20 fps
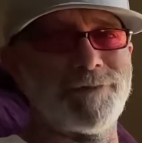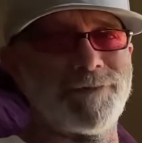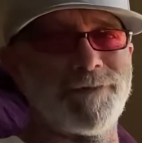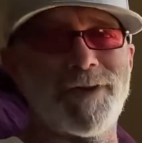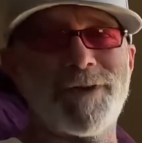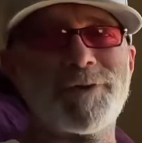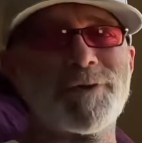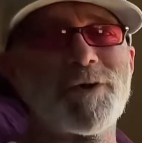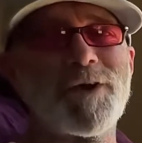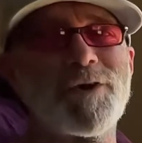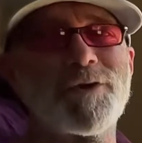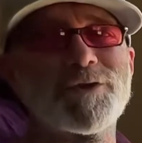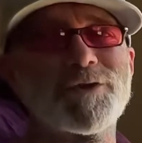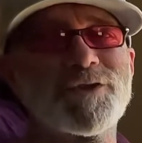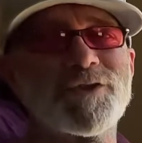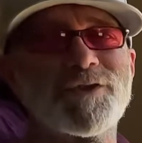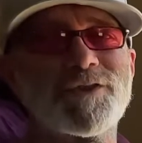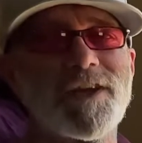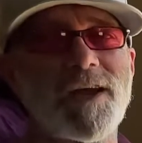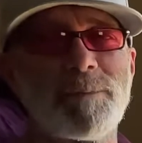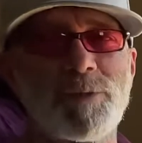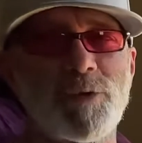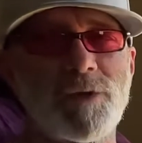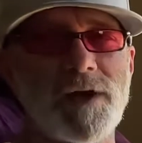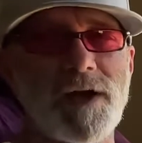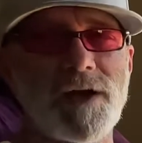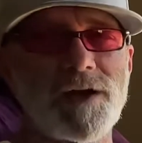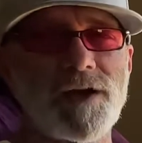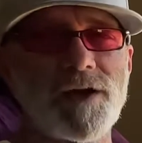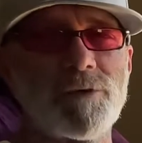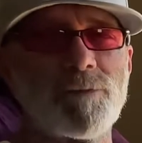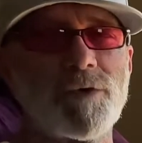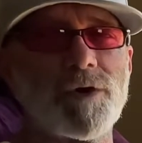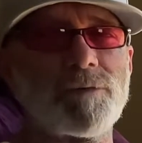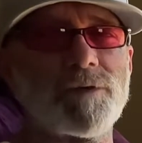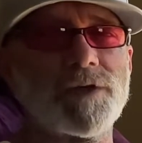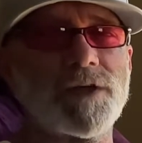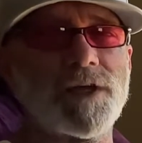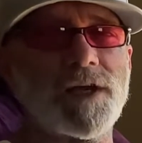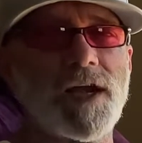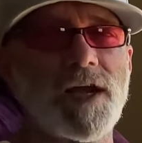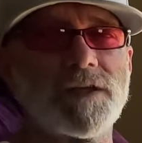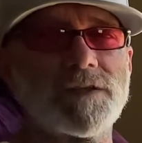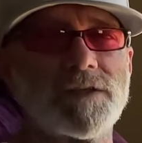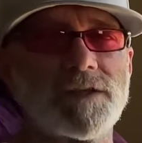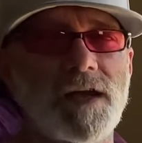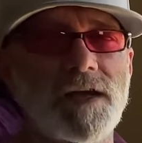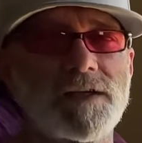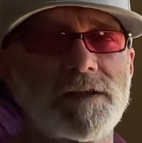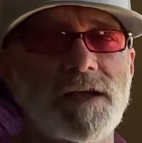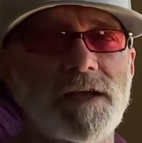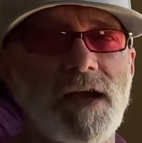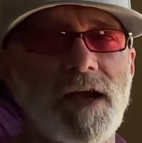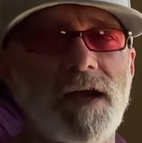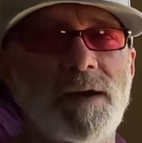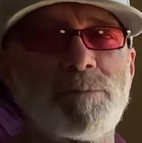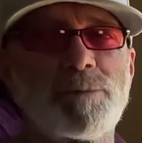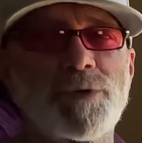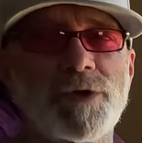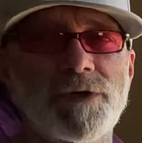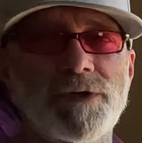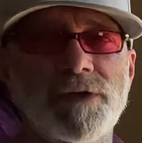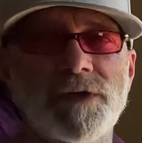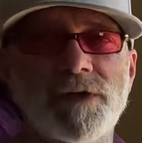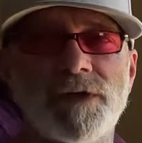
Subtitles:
I don't know how else to say it, but when I gotta work with a gadget like that and put